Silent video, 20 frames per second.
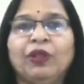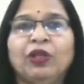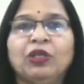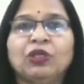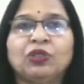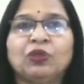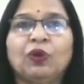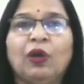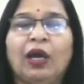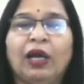
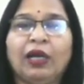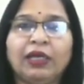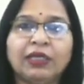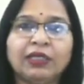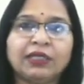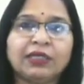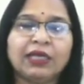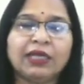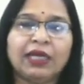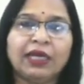So
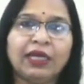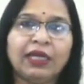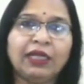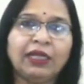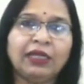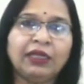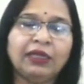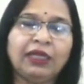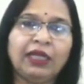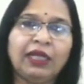
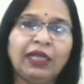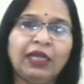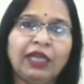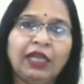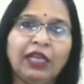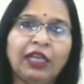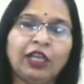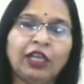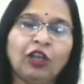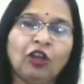understanding
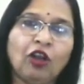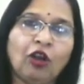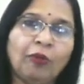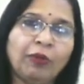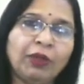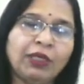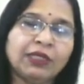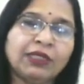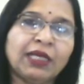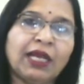the
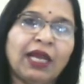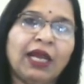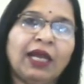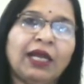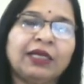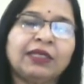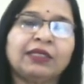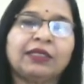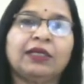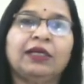economics
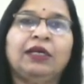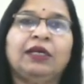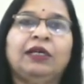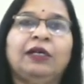as